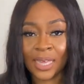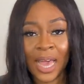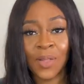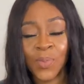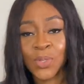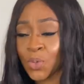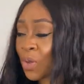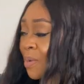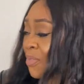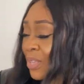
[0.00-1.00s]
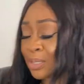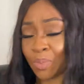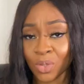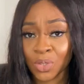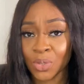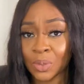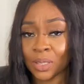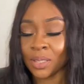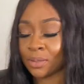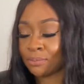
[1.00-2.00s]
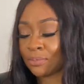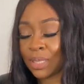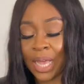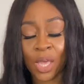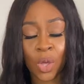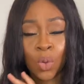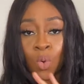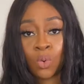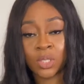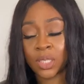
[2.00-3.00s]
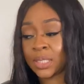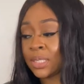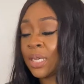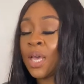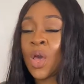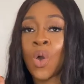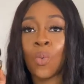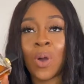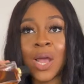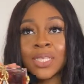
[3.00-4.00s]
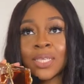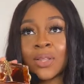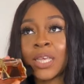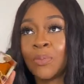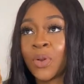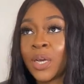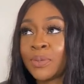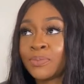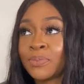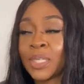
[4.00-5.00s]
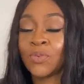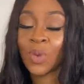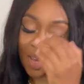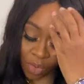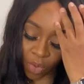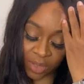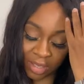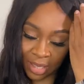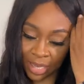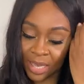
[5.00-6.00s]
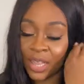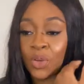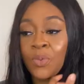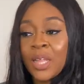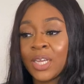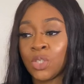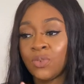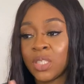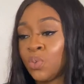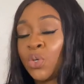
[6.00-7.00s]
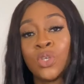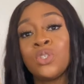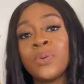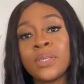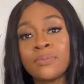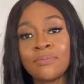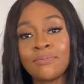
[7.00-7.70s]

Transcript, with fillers: Can we talk about this bottle? Like, gorgeous. YSL Libre. If you haven't got this in your collection already, what are you doing?